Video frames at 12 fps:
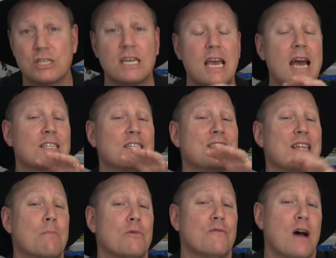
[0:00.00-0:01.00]
He has a
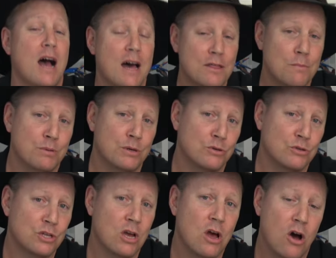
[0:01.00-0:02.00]
number of other
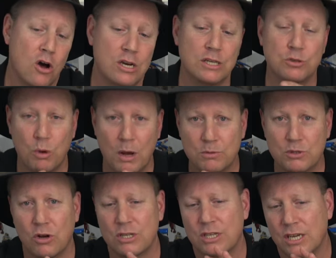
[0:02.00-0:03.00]
builds on his
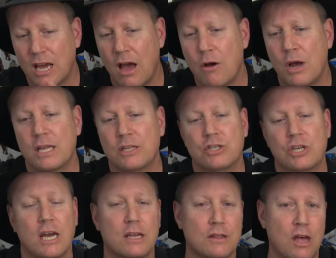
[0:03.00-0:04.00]
website, so go and
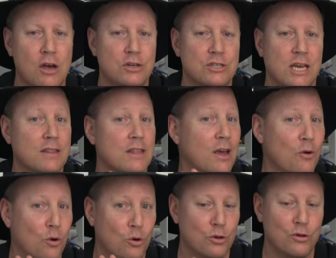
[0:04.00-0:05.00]
check those out. They
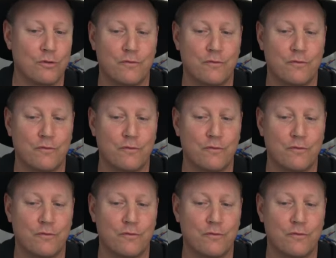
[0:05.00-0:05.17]
all look